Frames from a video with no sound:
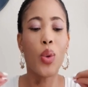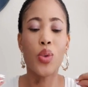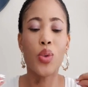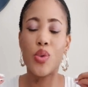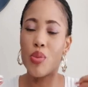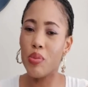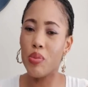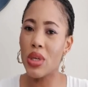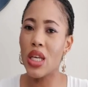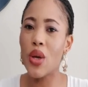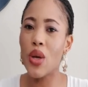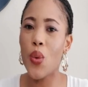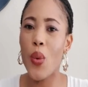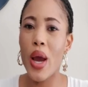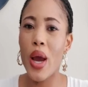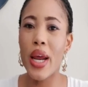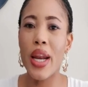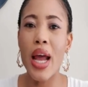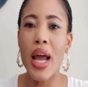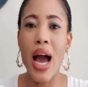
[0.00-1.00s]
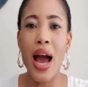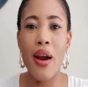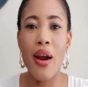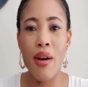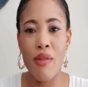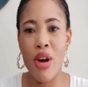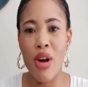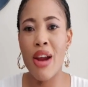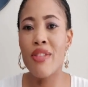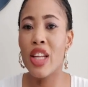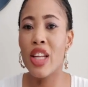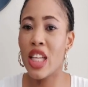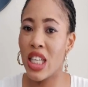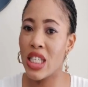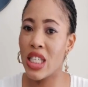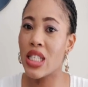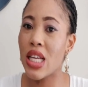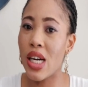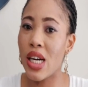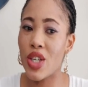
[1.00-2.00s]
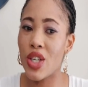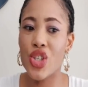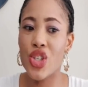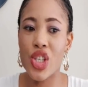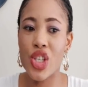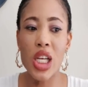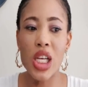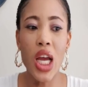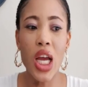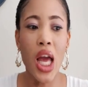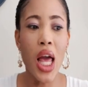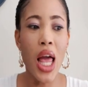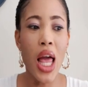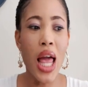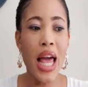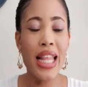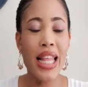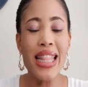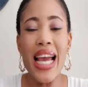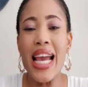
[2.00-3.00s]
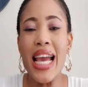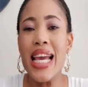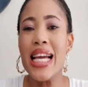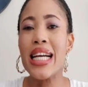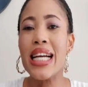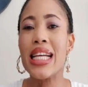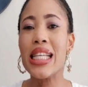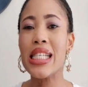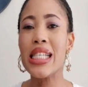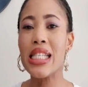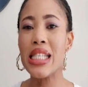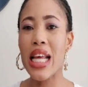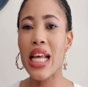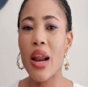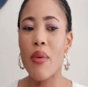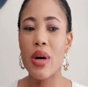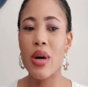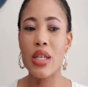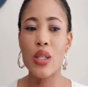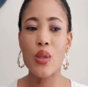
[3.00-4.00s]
old me when I arrived in this country, the English that